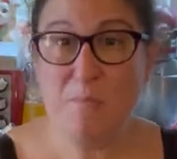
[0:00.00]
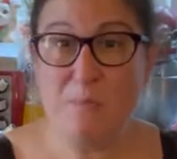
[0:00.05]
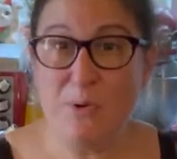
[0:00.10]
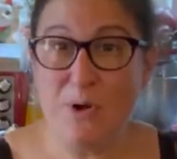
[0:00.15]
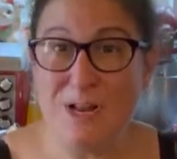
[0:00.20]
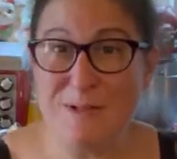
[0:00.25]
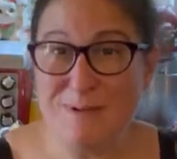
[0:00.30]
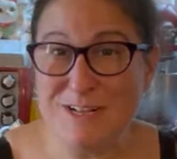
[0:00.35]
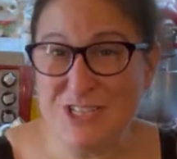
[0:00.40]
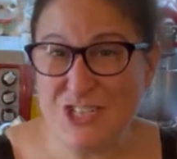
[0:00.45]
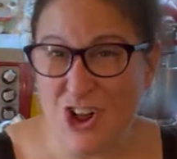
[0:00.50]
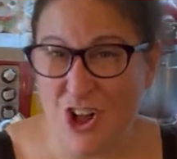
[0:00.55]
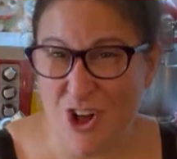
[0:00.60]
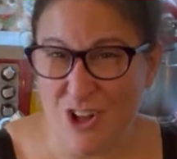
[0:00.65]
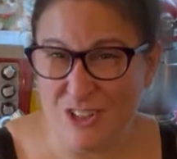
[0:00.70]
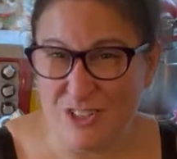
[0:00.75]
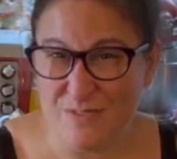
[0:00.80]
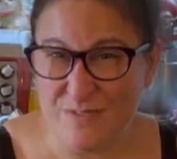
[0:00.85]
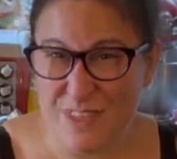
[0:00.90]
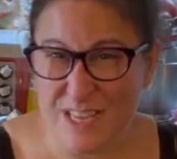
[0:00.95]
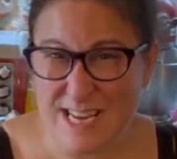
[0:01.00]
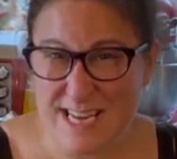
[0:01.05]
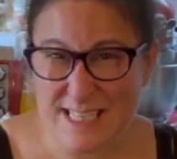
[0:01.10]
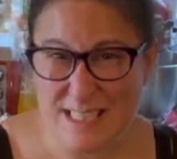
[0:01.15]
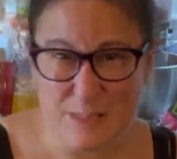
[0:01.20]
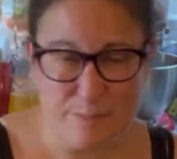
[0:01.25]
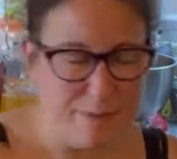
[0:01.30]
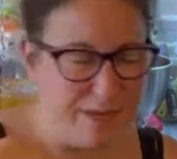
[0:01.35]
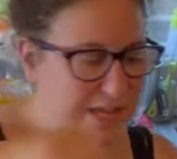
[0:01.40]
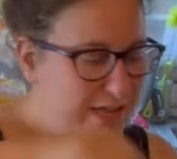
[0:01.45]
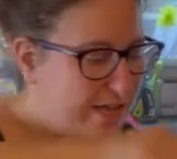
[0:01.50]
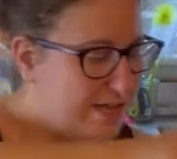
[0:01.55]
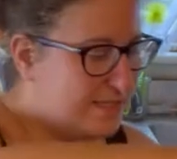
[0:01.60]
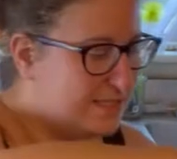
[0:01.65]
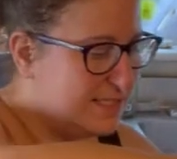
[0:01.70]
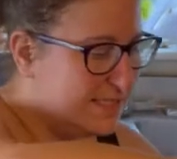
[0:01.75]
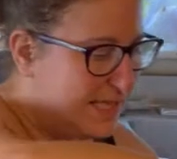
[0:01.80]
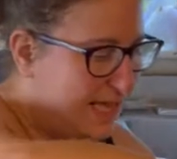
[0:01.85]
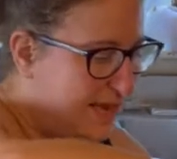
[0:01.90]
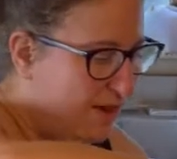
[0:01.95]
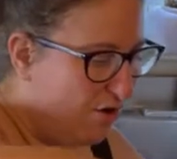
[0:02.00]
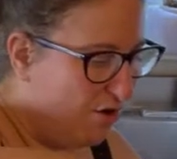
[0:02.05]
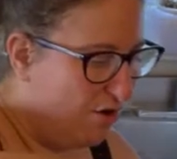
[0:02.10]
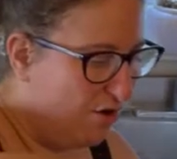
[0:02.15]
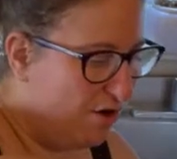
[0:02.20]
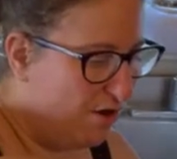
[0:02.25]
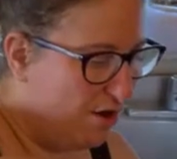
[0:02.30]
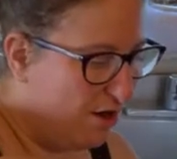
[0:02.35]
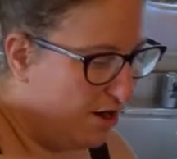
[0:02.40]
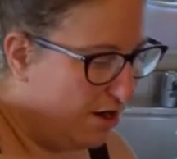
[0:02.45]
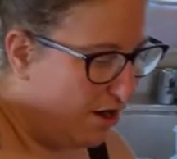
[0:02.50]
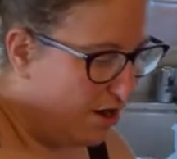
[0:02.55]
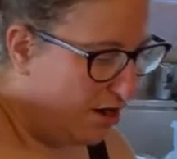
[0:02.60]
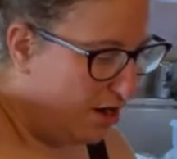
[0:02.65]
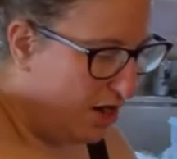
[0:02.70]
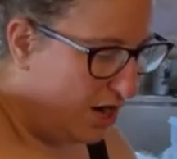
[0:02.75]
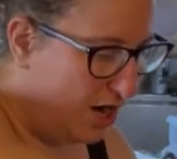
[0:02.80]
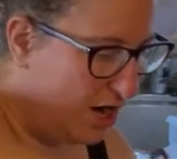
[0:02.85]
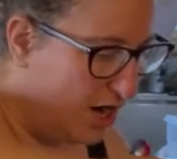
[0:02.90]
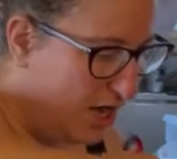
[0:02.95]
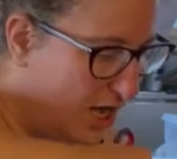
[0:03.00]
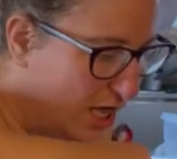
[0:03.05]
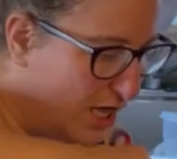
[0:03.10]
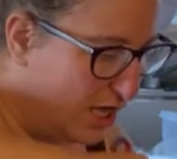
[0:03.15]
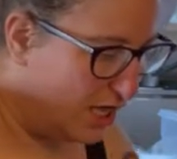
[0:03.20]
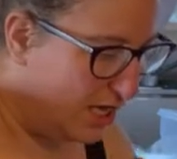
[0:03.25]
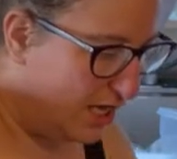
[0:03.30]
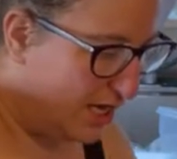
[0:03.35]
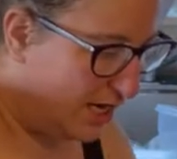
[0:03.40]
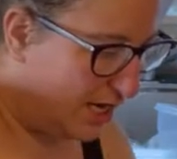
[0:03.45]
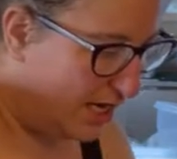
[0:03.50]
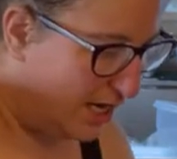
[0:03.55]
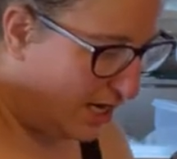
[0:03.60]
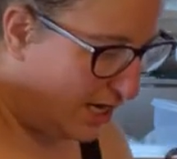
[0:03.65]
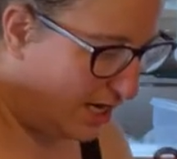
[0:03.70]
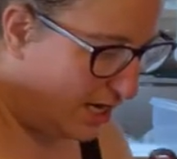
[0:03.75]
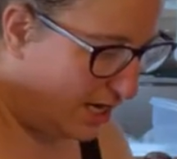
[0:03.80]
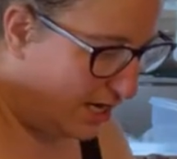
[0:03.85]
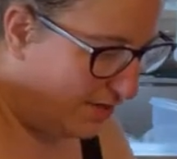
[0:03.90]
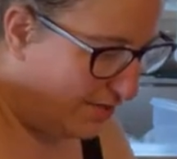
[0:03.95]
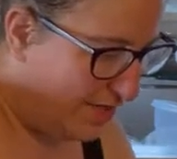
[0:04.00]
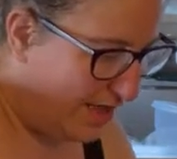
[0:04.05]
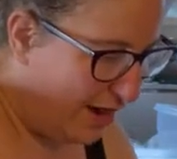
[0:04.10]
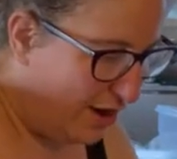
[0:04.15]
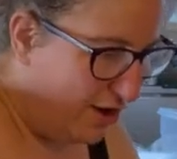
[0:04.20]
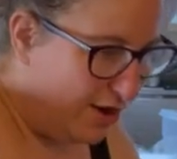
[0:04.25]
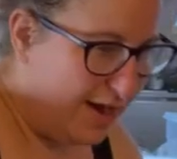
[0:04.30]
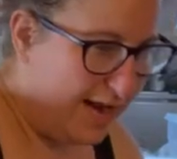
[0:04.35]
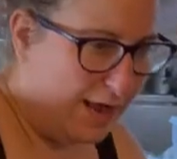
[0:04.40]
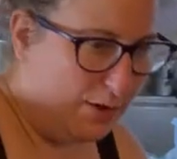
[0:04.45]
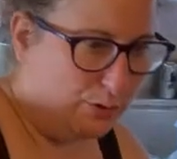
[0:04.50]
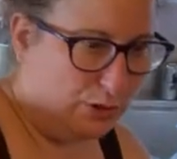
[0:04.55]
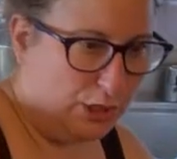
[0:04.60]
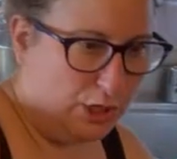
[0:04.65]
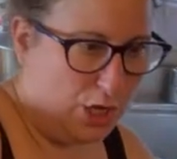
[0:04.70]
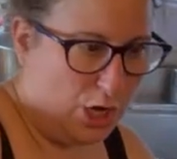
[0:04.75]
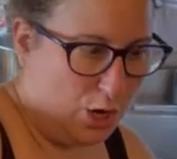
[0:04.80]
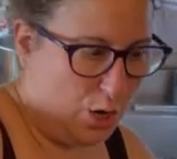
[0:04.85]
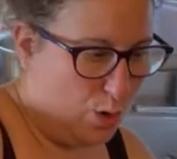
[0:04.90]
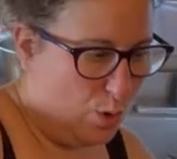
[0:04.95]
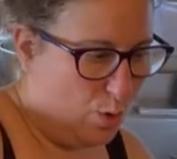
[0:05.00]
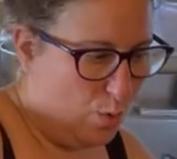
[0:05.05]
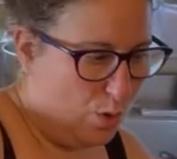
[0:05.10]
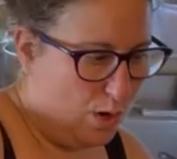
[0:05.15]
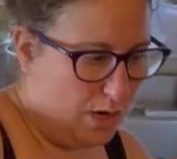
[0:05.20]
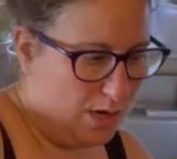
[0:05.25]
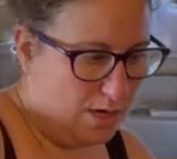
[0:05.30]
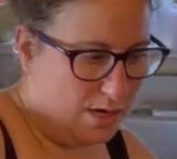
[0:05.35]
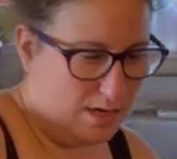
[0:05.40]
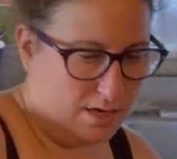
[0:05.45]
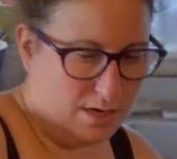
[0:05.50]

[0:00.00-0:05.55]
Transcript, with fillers: pretty much all of these, because they are now low.